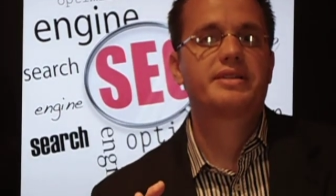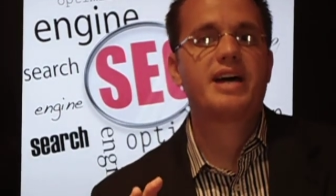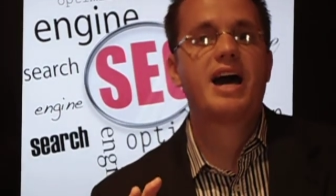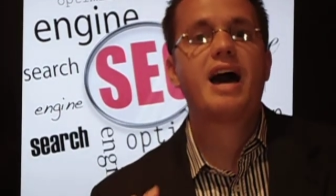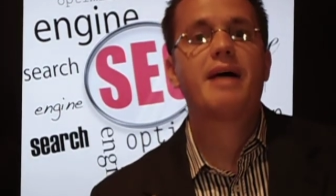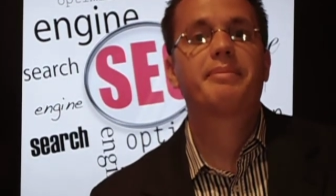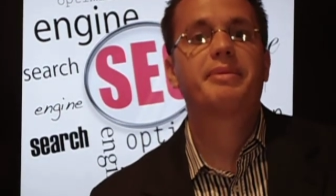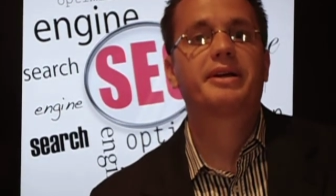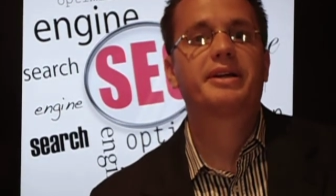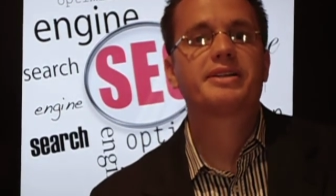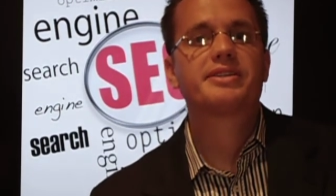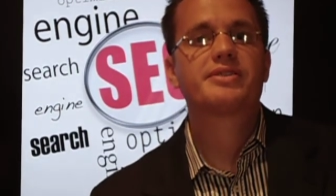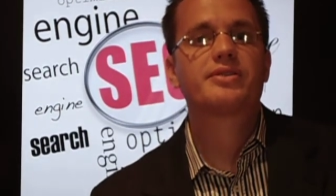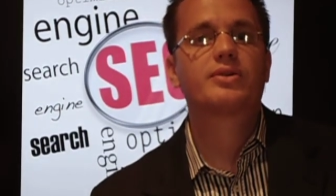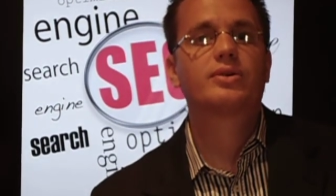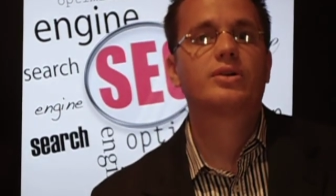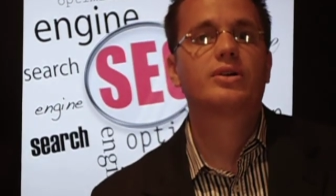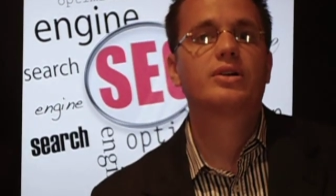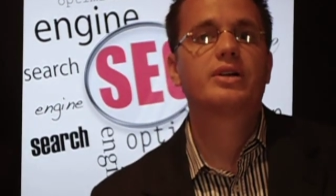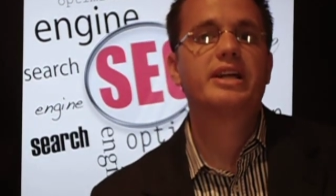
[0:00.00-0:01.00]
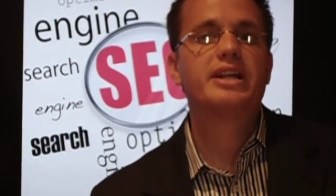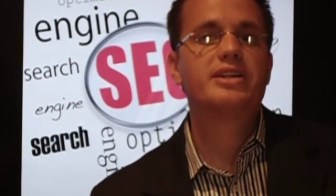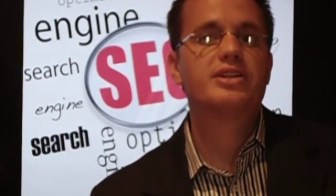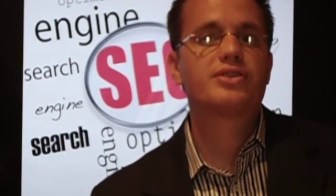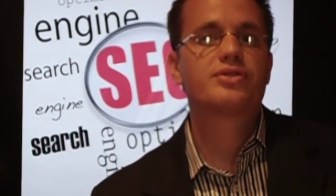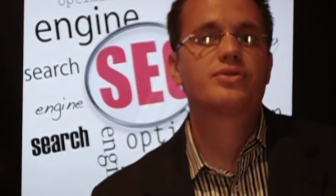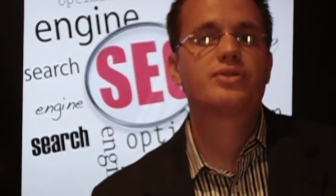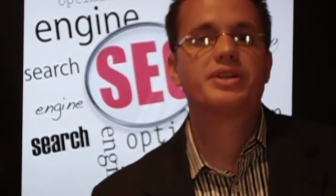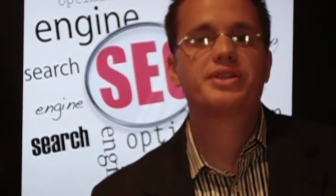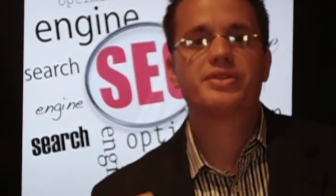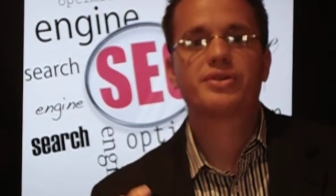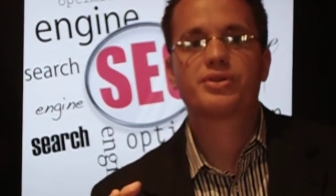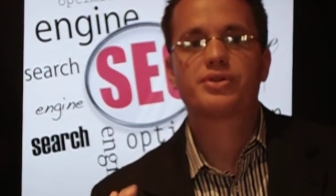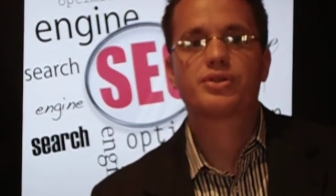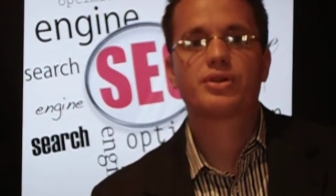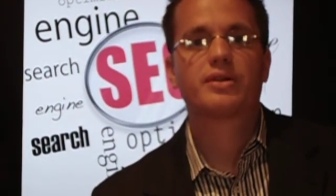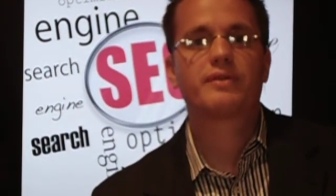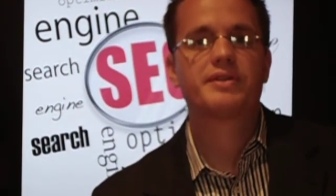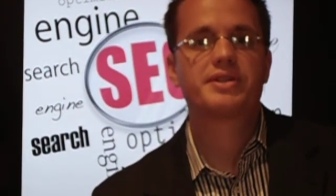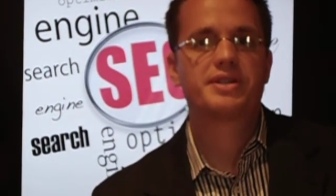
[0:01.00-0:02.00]
topics or industries or
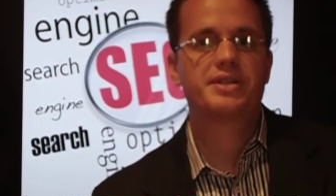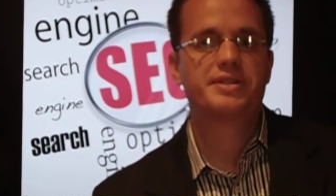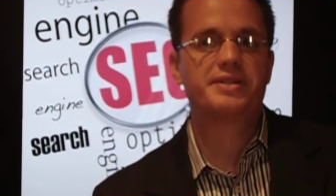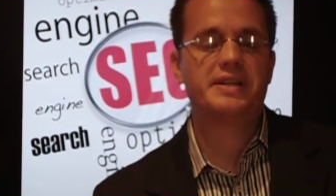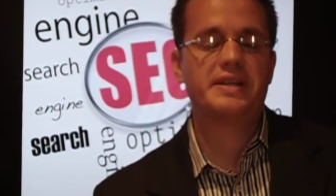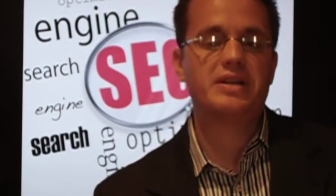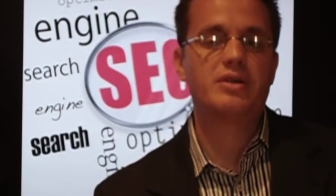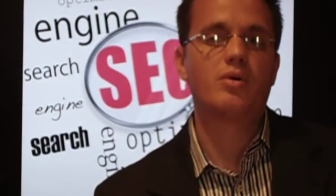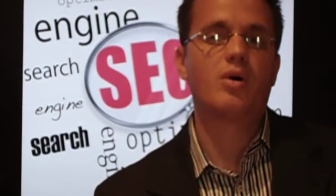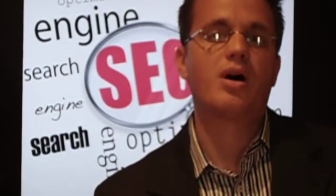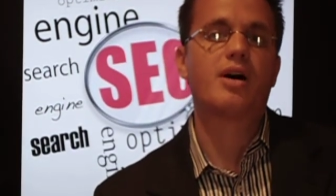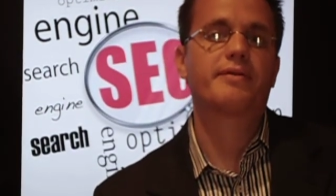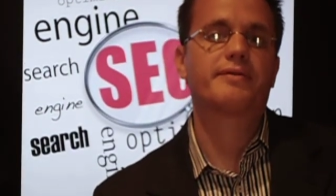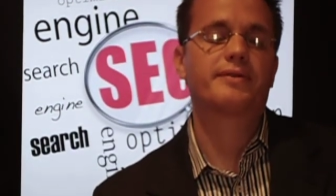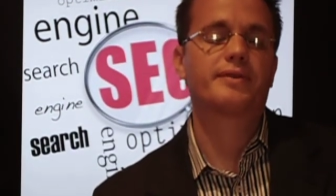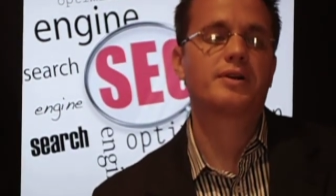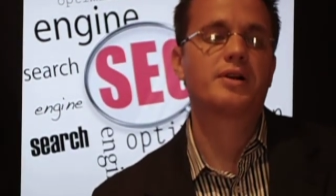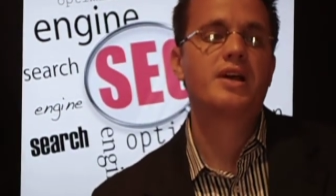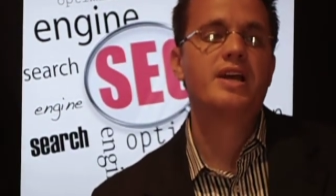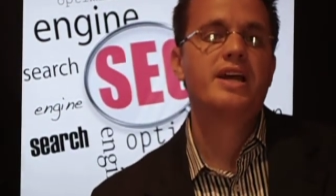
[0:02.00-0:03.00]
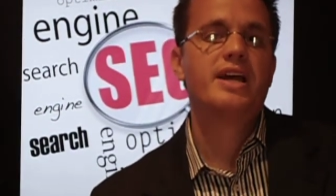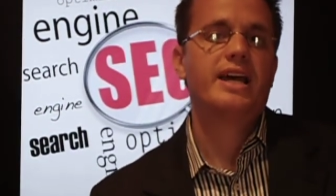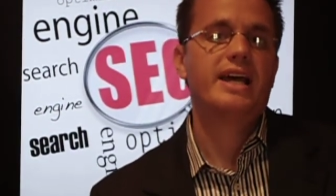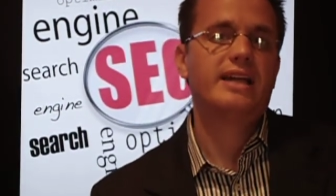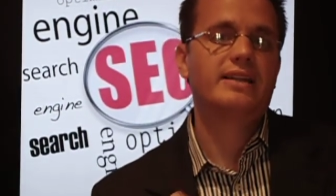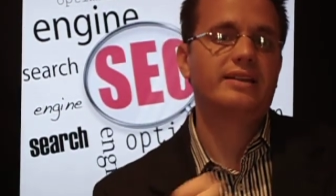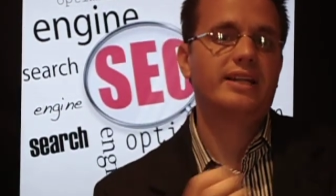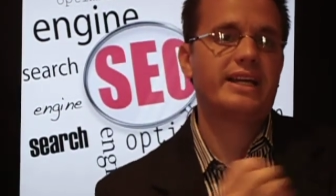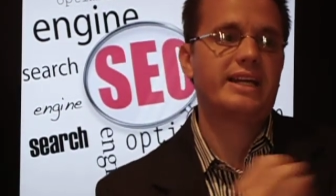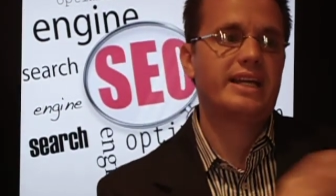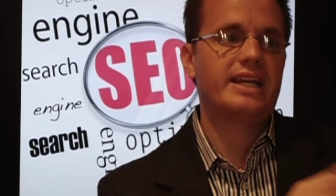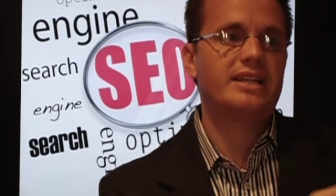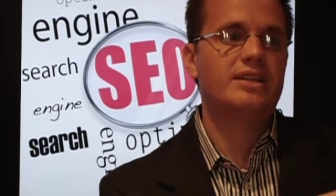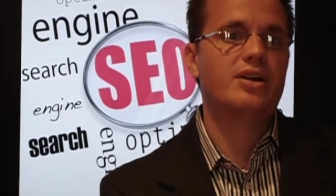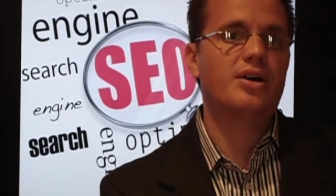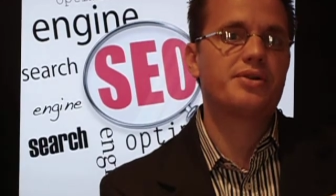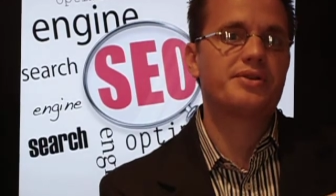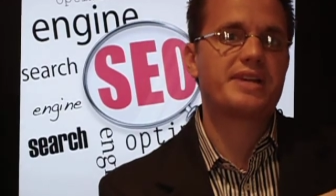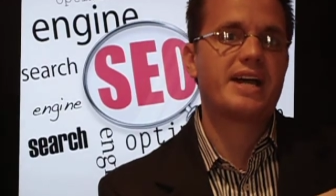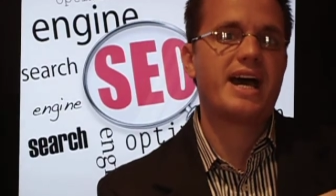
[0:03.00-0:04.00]
services that you offer and linking
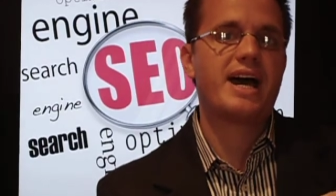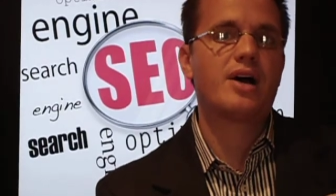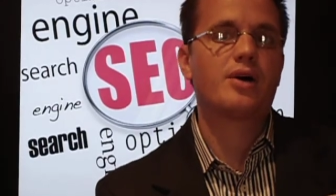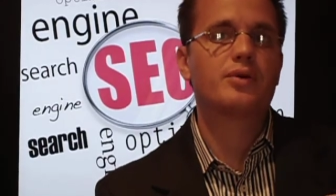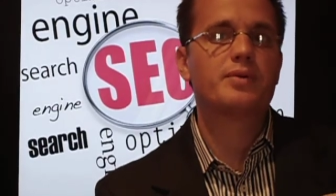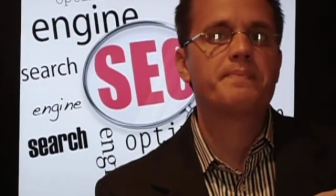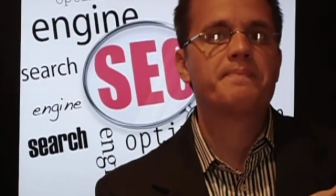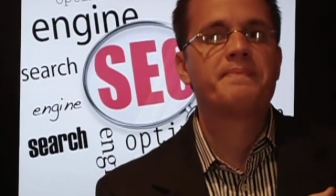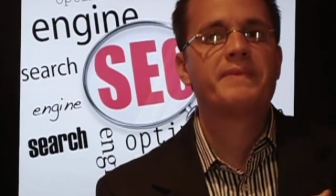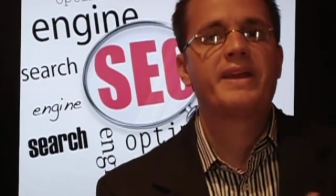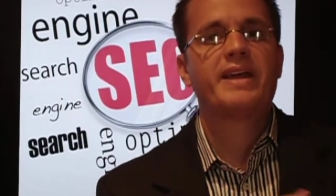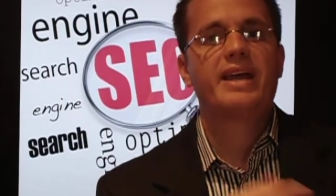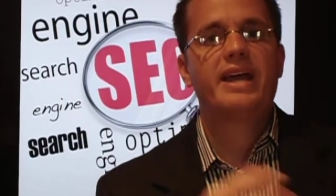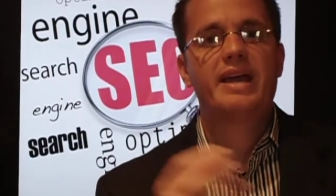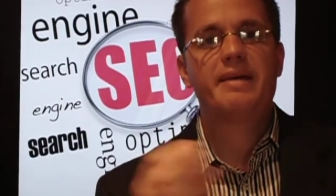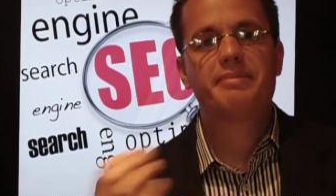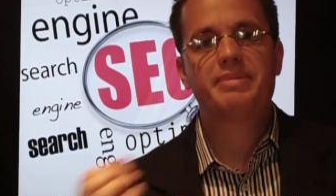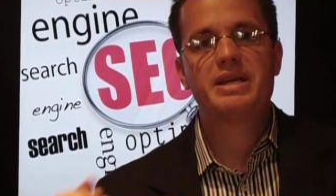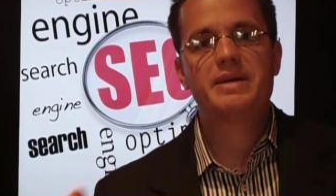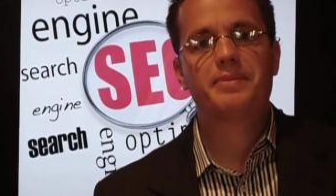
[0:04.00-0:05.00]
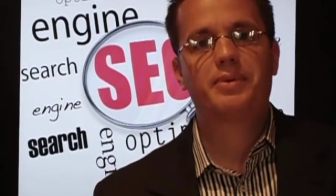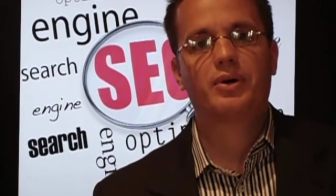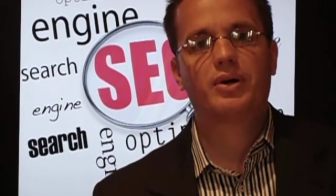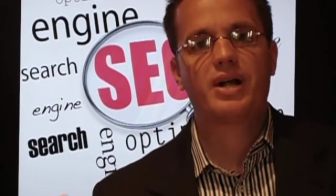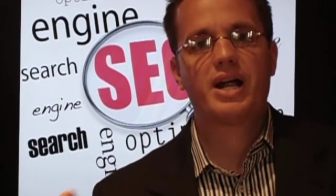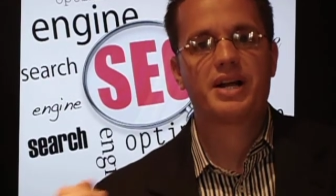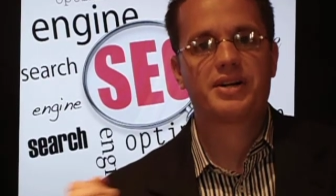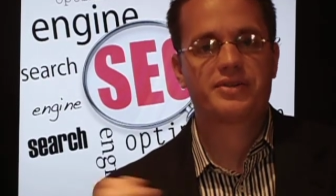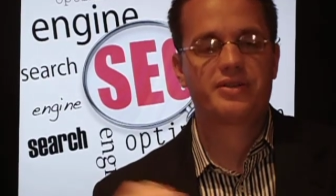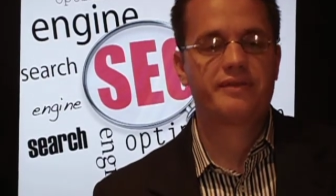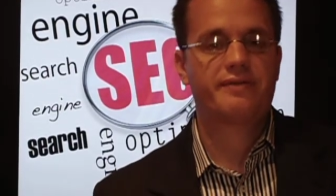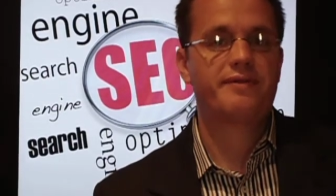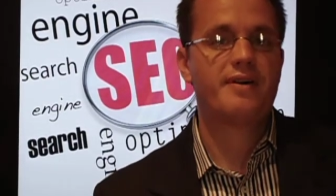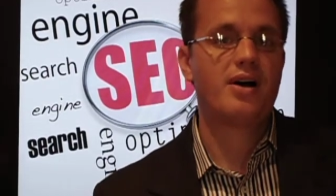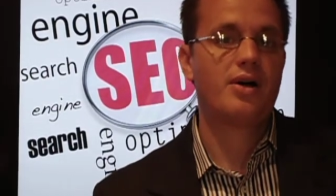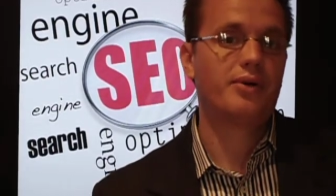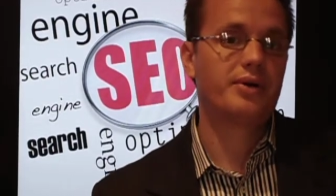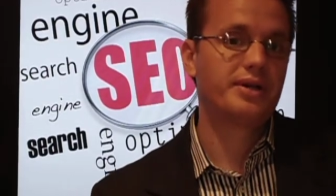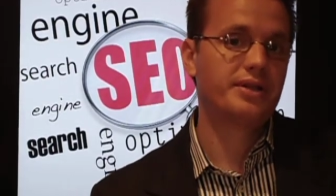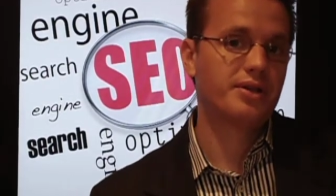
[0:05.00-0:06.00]
those out and people are actually
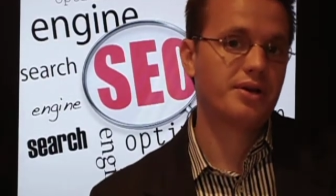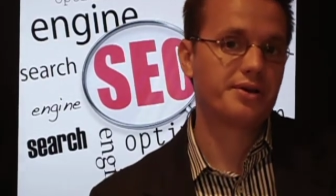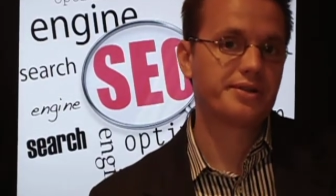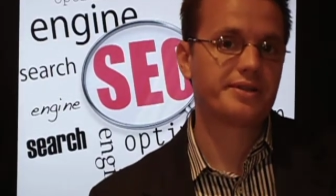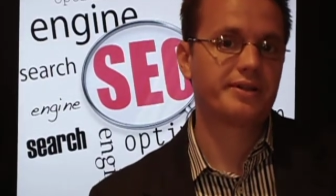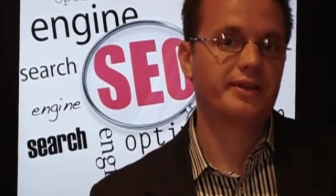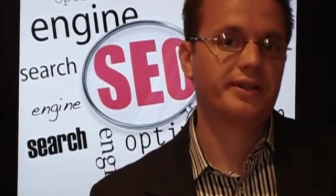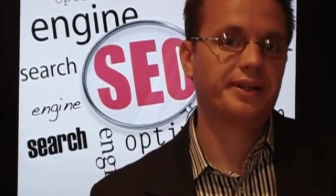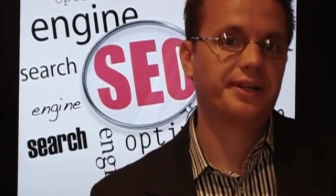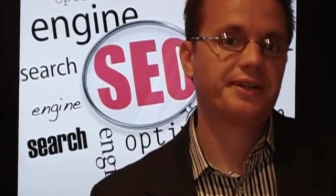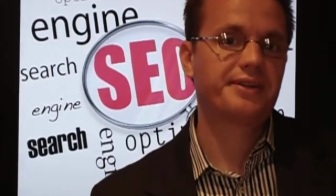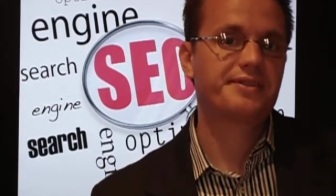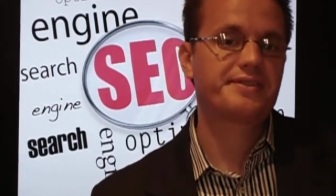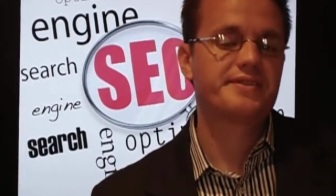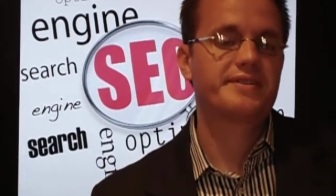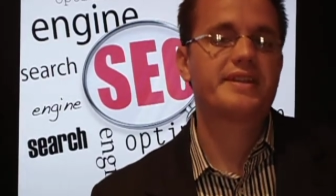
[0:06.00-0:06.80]
following those links,